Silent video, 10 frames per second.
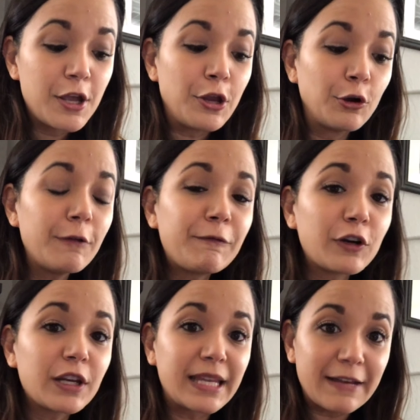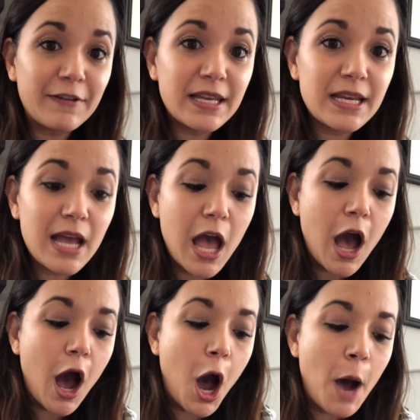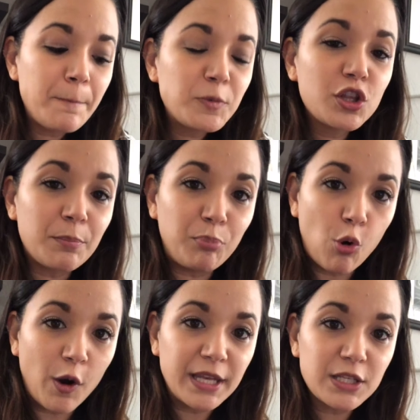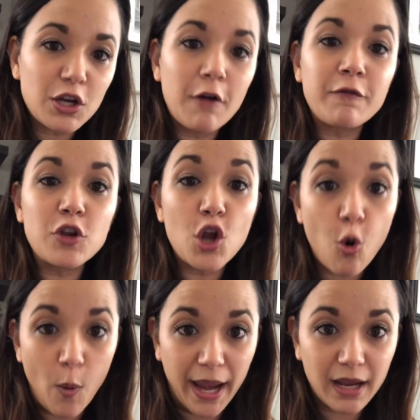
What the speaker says: You're forgiven up to the point of knowing.